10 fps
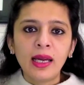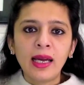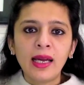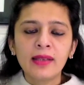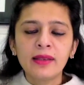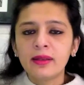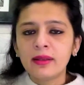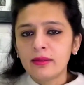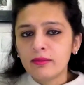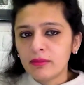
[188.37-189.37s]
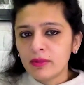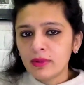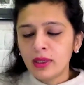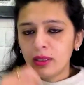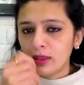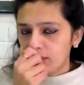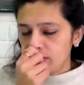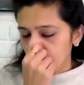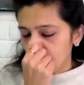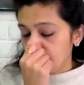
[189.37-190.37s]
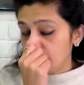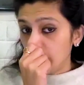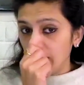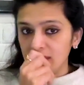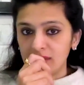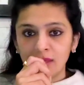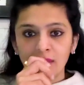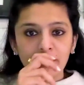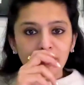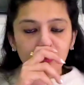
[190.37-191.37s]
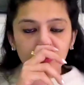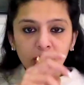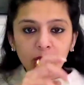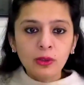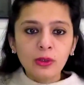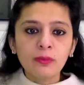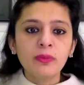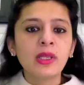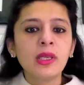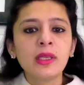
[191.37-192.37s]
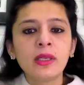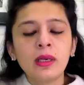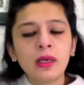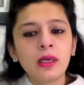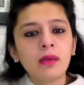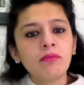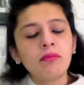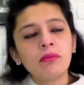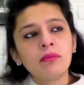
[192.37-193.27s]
and the US. You know, in the